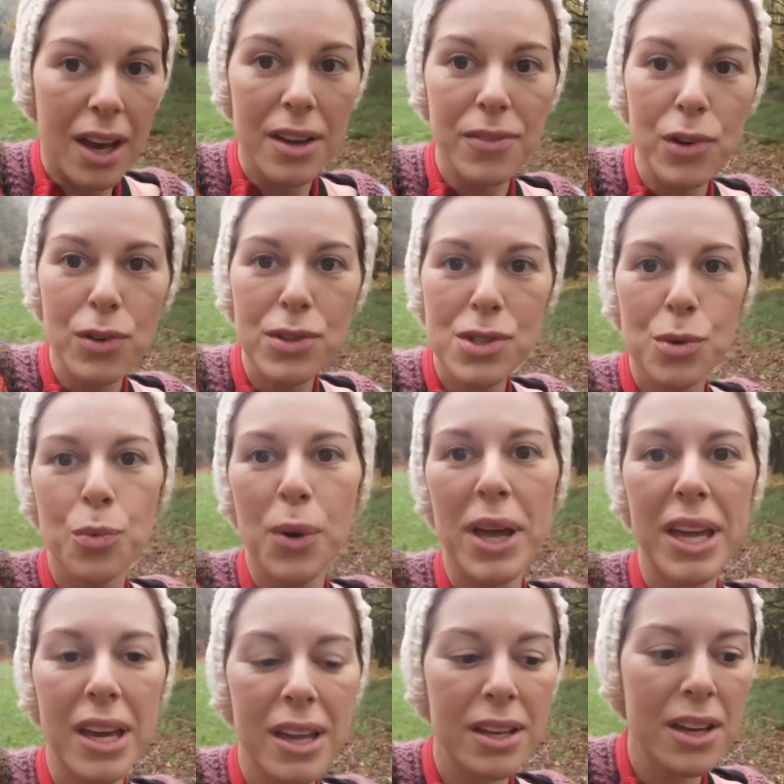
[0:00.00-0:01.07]
I've got to
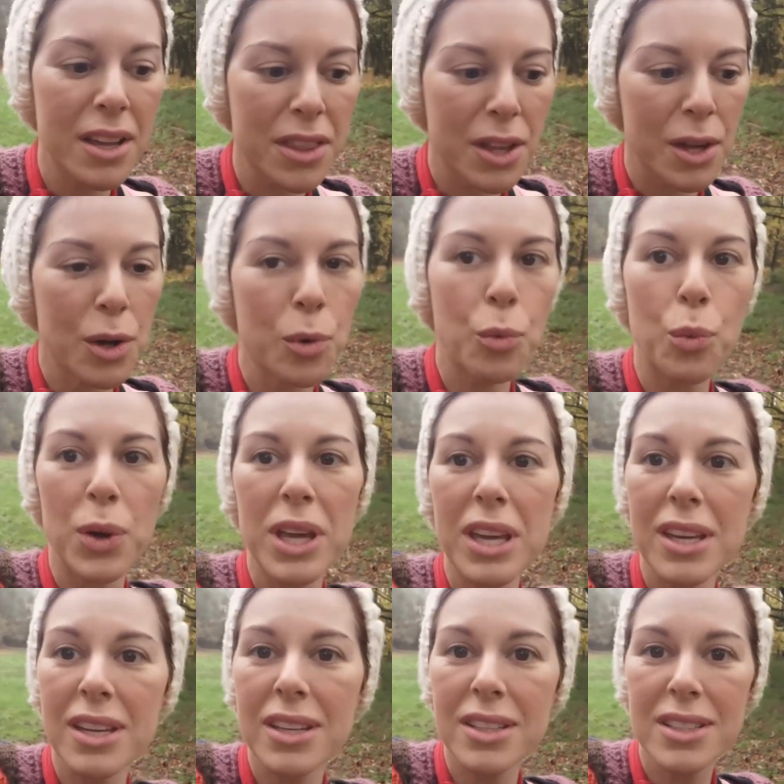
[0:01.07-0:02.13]
wait another
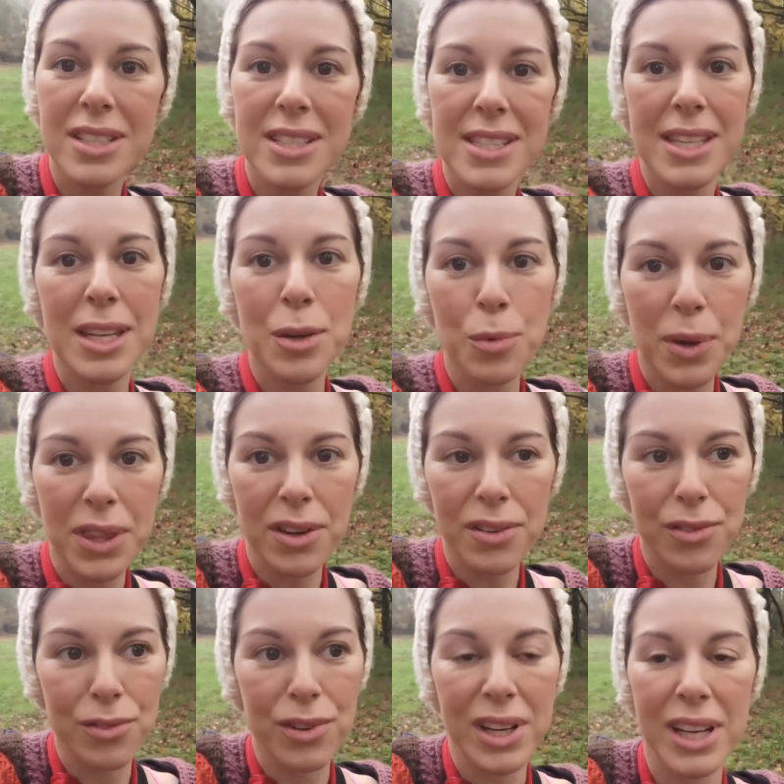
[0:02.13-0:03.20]
week to see whether
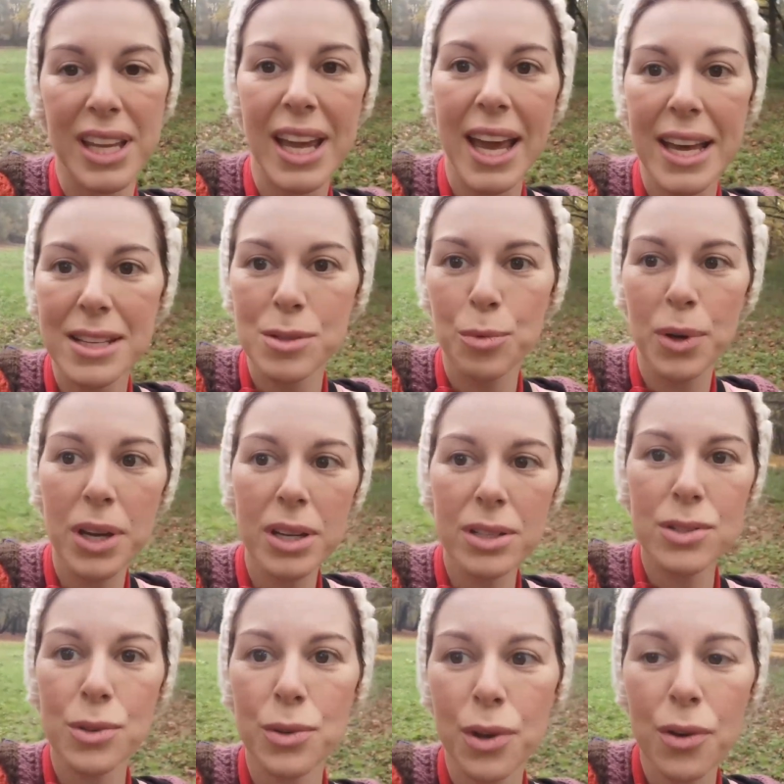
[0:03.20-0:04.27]
it really has
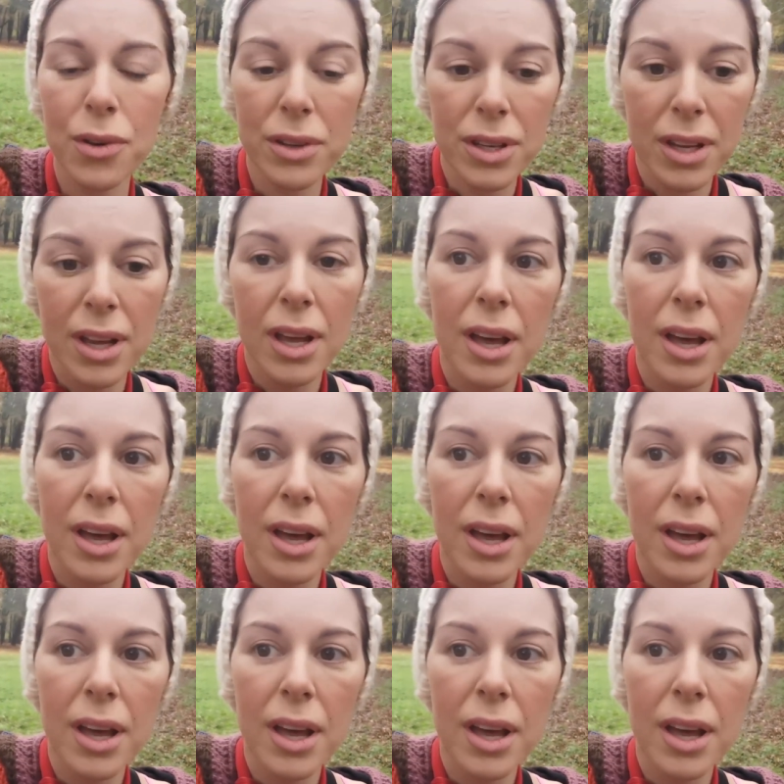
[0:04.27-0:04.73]
worked or not.